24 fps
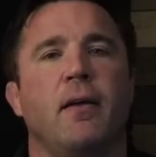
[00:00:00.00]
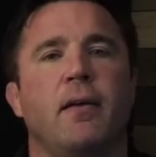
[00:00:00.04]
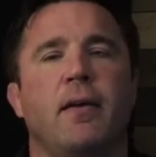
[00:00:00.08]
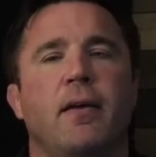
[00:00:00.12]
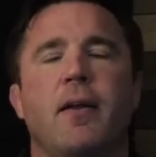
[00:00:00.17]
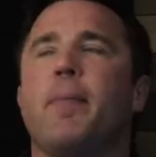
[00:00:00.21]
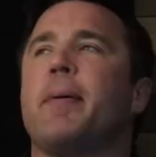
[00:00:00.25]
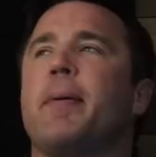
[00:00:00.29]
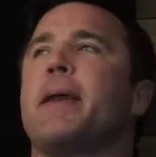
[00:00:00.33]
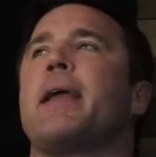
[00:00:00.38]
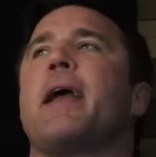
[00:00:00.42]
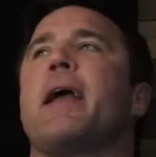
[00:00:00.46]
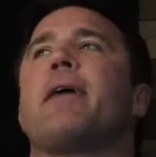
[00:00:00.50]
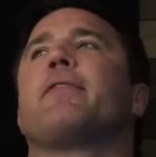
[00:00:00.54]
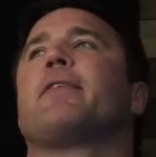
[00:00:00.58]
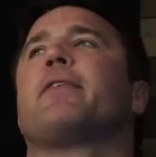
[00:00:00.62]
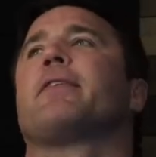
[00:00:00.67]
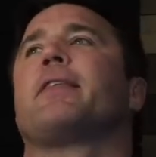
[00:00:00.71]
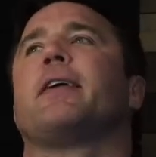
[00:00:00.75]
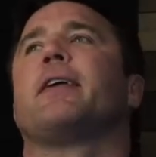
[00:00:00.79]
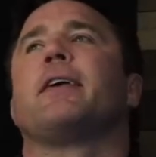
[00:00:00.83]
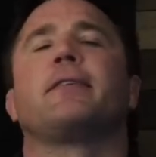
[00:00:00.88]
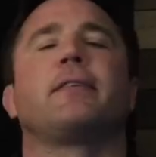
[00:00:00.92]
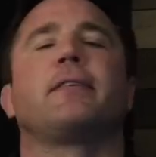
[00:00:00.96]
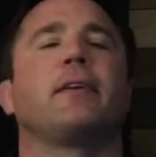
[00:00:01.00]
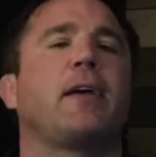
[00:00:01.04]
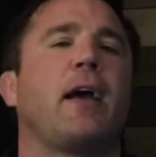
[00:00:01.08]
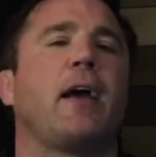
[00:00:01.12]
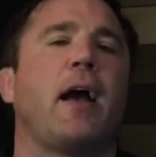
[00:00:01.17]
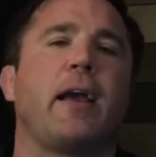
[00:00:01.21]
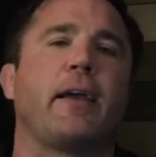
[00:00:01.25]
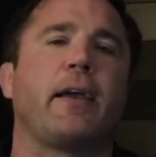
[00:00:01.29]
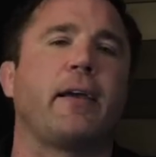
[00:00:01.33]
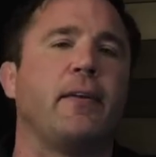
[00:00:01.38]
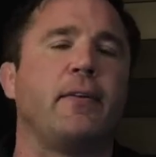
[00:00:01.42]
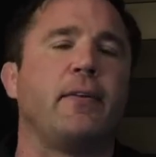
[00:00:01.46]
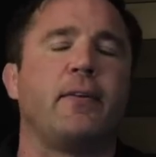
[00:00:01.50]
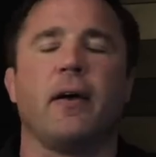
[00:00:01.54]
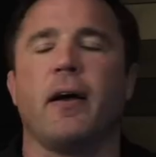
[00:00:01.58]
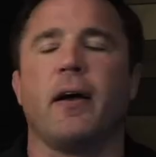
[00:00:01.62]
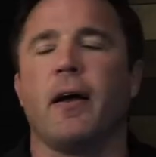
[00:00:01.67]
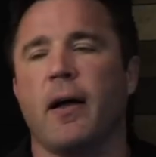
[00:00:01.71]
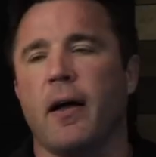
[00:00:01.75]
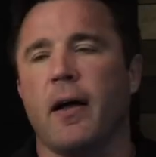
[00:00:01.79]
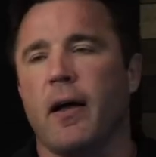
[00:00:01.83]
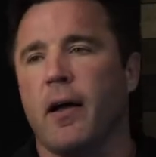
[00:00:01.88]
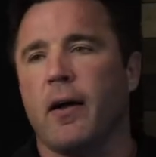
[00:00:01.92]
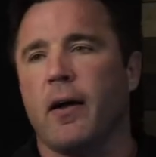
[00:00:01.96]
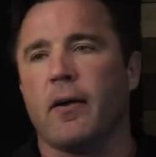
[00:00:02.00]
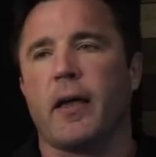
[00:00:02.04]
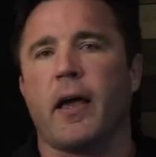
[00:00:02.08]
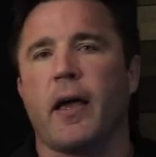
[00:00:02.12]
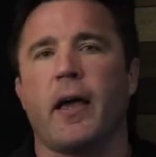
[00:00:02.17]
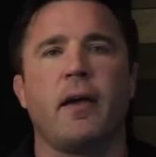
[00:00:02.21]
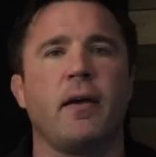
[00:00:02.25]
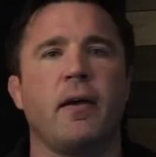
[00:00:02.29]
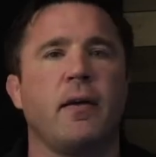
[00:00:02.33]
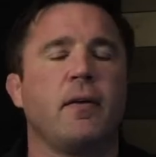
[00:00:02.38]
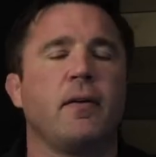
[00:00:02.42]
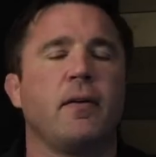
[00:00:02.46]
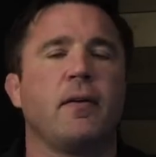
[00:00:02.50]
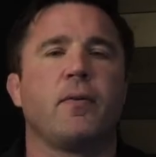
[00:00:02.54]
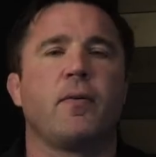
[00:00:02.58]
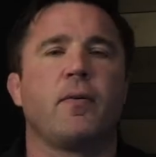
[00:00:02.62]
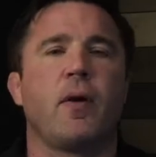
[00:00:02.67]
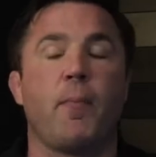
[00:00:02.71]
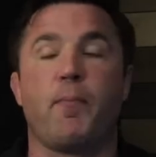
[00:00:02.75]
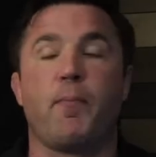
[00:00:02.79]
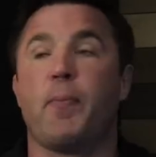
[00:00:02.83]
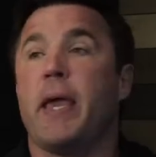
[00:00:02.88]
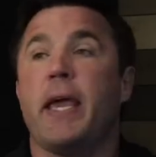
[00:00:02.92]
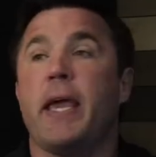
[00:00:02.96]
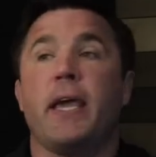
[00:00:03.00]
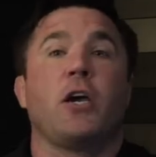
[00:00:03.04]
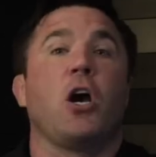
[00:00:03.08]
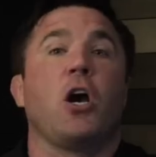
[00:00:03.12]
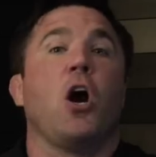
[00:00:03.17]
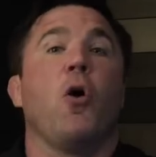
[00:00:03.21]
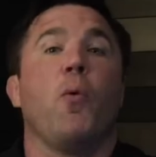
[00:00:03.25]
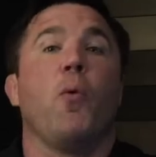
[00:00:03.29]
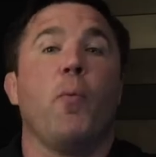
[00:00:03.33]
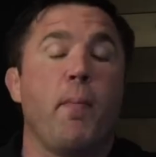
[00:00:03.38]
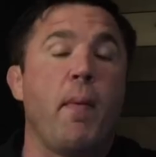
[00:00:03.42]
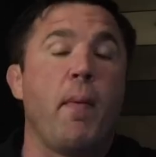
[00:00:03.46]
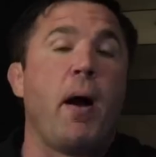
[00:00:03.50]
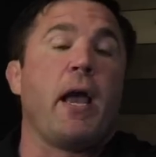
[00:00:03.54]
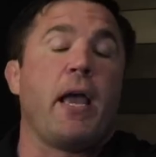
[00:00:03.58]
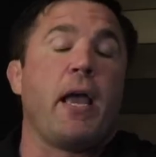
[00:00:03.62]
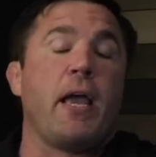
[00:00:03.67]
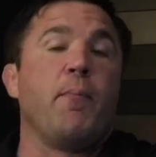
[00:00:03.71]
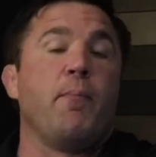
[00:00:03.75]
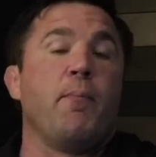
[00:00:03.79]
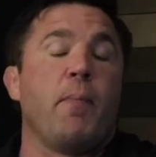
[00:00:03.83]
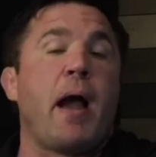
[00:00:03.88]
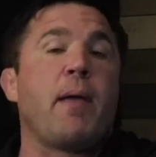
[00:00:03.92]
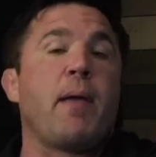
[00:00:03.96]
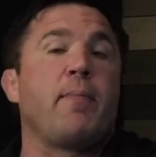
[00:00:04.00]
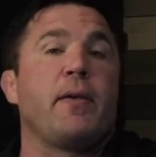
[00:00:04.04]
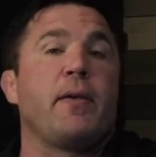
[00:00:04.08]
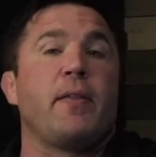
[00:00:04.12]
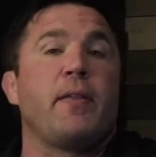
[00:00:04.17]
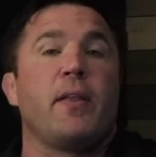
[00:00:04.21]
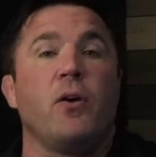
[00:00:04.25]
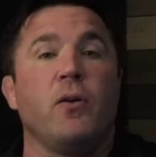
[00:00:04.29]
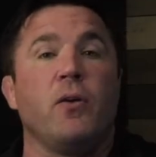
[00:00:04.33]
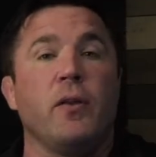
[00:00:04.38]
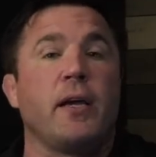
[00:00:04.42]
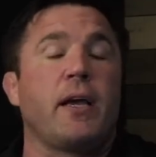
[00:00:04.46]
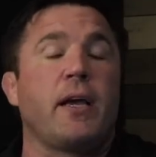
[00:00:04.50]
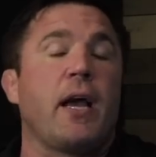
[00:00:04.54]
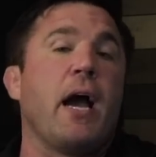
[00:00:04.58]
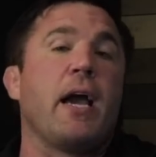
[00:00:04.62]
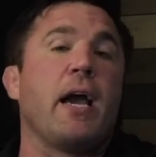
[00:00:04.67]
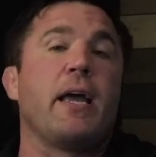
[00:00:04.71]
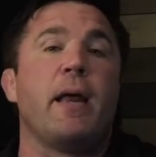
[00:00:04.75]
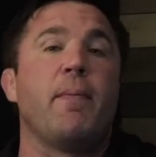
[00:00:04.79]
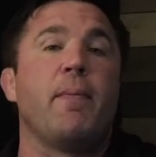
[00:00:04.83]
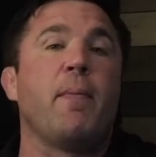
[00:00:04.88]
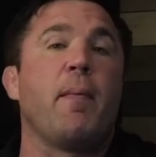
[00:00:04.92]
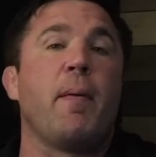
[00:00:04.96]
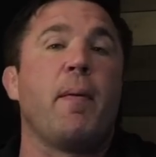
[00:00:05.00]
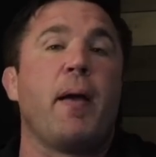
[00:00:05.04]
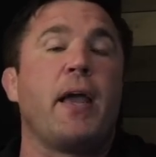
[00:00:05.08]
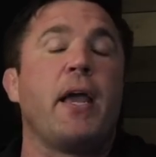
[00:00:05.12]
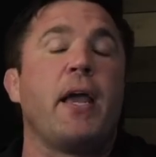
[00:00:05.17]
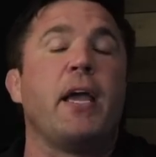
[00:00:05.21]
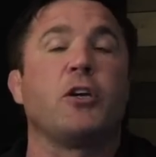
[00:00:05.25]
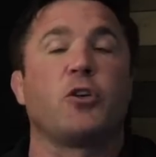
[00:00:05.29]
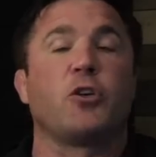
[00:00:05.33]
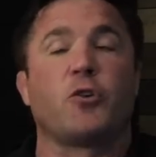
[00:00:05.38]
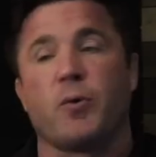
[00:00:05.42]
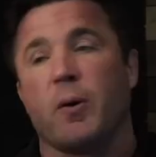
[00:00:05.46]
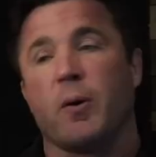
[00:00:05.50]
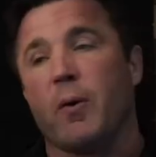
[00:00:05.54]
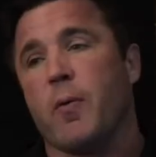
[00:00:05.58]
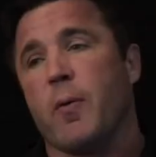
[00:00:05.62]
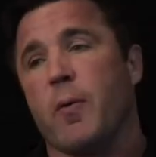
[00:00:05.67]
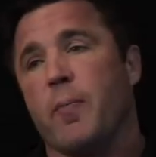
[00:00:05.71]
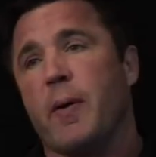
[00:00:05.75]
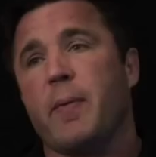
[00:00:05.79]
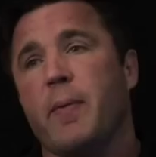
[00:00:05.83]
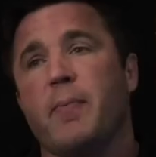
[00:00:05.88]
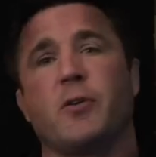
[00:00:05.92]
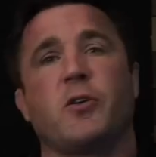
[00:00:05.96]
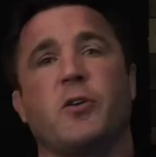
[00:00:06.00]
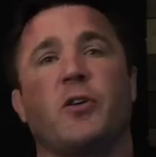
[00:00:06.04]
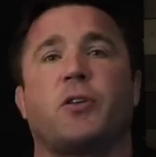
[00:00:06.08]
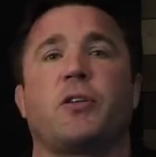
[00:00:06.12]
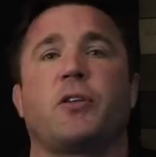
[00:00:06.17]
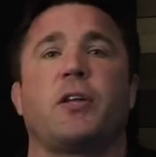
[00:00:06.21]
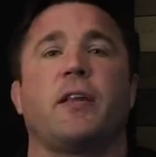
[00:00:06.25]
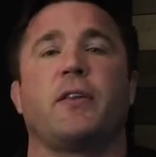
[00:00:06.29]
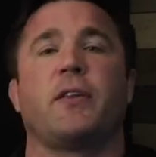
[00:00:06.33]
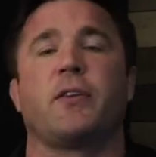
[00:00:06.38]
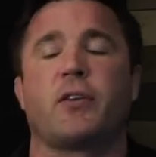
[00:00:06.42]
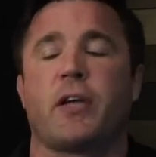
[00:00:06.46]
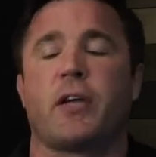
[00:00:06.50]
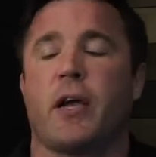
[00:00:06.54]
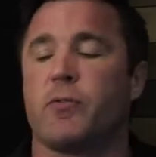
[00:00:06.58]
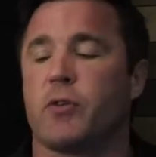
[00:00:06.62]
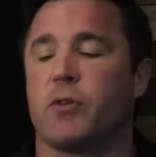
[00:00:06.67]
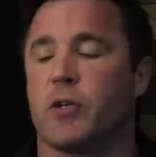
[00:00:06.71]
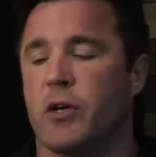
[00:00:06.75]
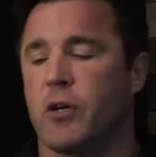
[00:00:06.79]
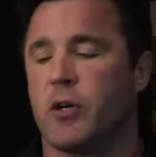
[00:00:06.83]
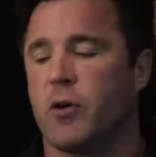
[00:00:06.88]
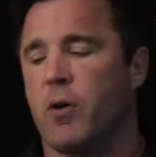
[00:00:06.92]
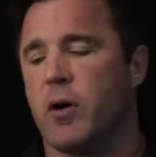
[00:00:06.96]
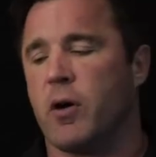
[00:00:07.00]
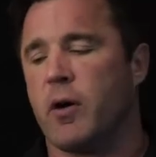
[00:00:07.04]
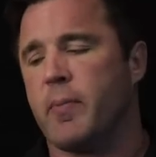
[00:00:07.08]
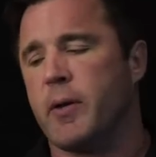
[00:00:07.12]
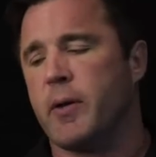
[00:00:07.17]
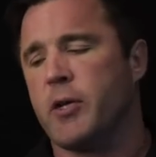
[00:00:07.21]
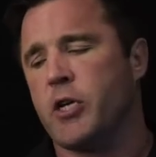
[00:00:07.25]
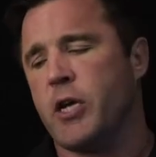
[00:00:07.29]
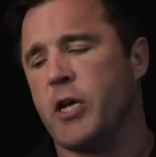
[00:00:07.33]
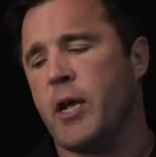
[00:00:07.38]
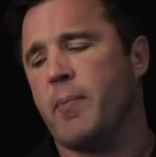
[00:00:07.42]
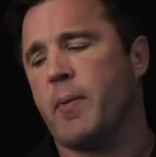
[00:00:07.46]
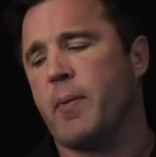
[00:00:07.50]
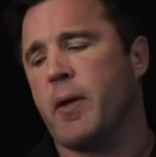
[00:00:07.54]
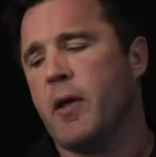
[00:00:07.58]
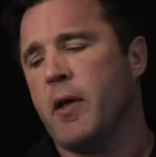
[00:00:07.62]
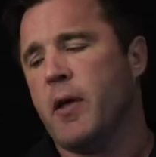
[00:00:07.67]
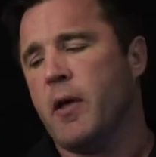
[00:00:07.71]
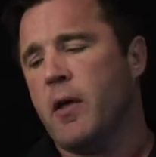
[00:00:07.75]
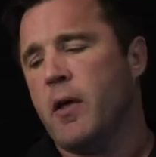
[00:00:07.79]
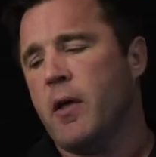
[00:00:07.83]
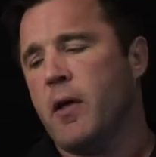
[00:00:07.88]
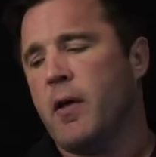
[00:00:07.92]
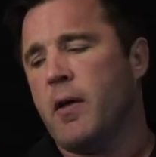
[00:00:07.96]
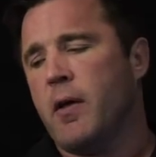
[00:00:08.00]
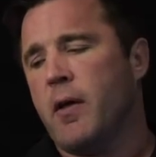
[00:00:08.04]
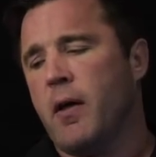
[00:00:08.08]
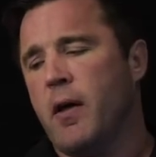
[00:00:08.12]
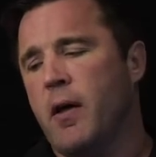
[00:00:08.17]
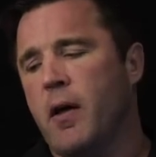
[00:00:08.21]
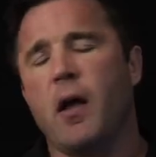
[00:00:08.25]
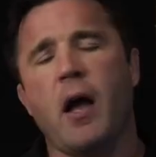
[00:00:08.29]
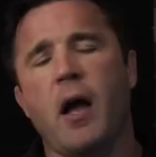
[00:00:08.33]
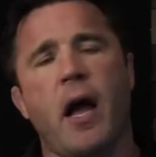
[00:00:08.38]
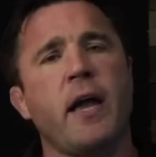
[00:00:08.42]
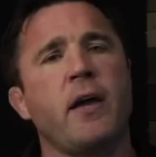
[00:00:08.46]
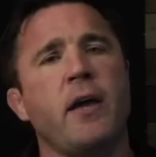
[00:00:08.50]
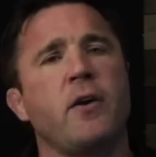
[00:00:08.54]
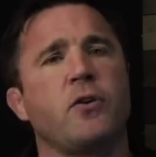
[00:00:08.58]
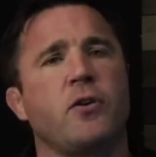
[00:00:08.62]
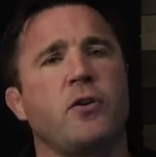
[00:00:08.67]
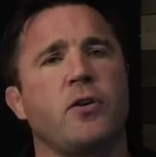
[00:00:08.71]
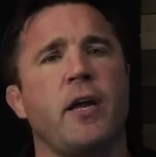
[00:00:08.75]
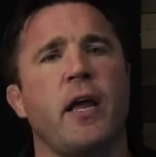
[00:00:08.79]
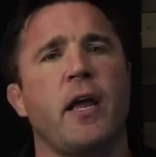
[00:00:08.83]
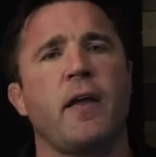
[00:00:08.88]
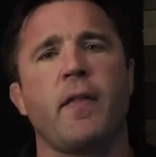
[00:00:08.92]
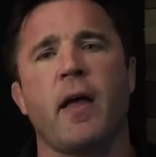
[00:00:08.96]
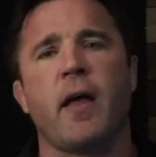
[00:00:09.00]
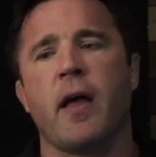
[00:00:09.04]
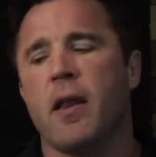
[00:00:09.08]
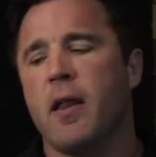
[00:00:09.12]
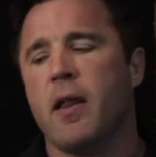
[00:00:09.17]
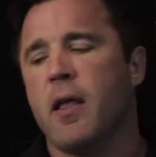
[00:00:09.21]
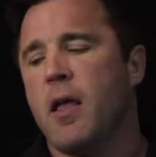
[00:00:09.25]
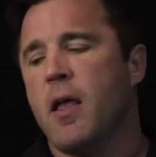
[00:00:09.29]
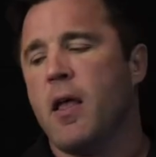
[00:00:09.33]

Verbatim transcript: Nobody ever thinks a guy can do it. Uh, okay. Pico, it might be the only guy in M M A history where people just thought this guy was going to go on and be champion. Uh, I understand that.